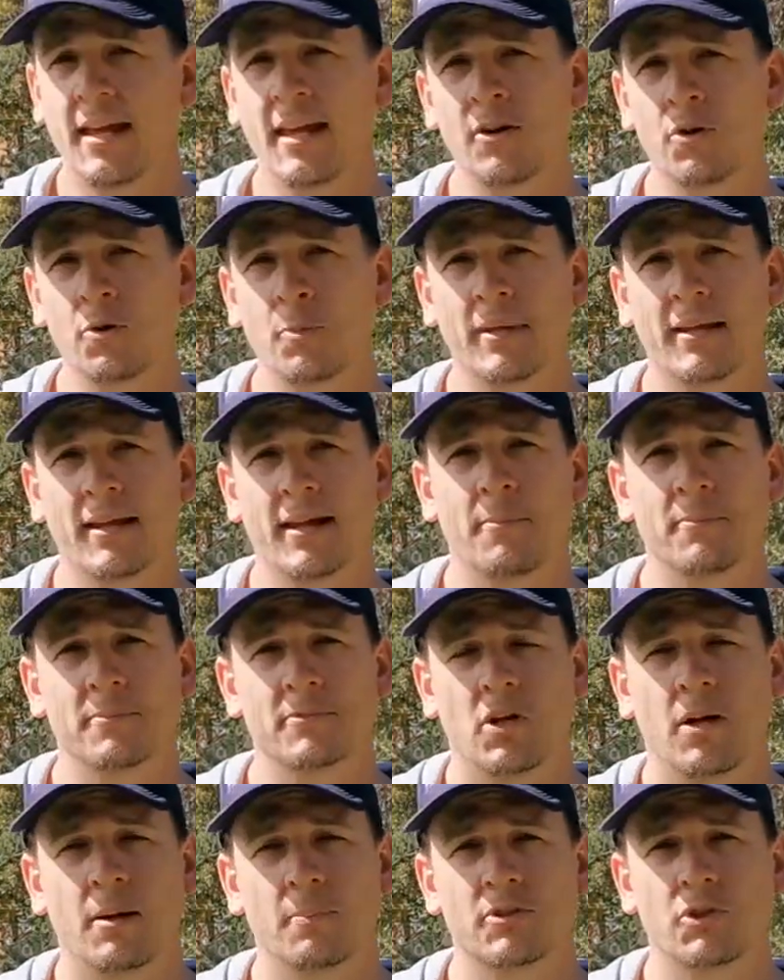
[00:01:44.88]
Then it'll become
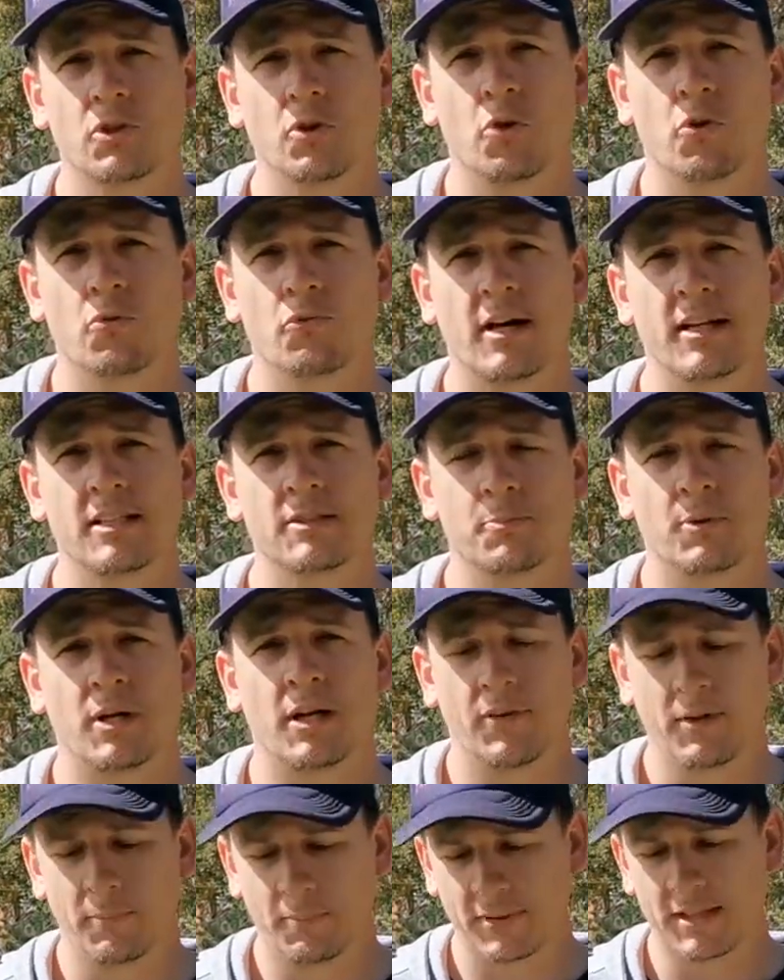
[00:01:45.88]
time to your race
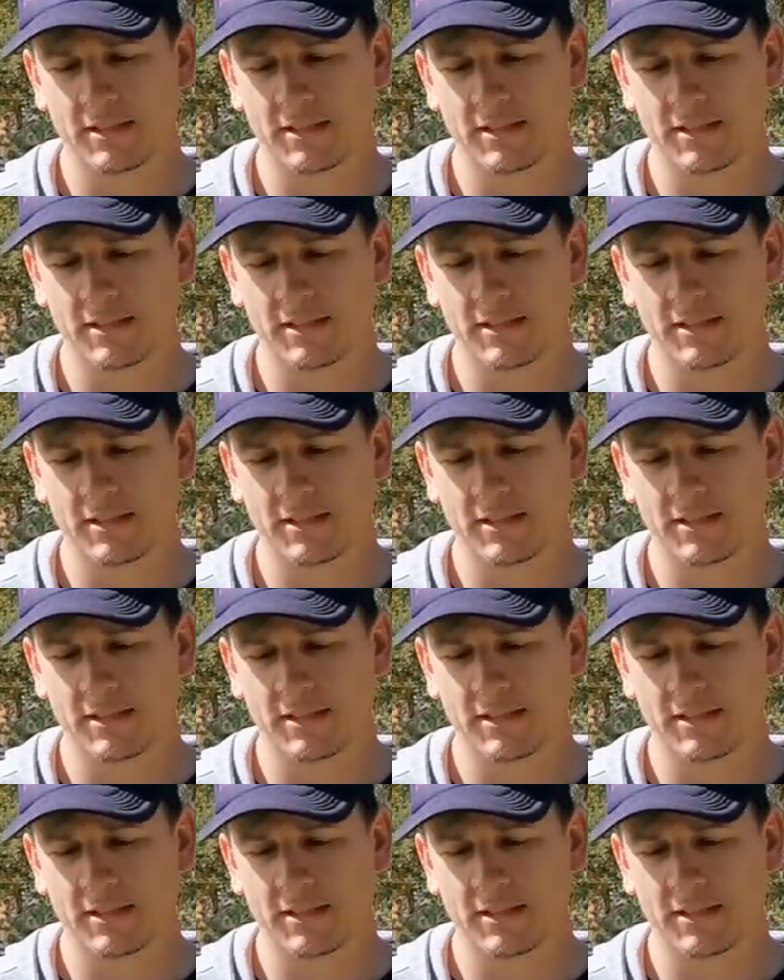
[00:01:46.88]
briefing.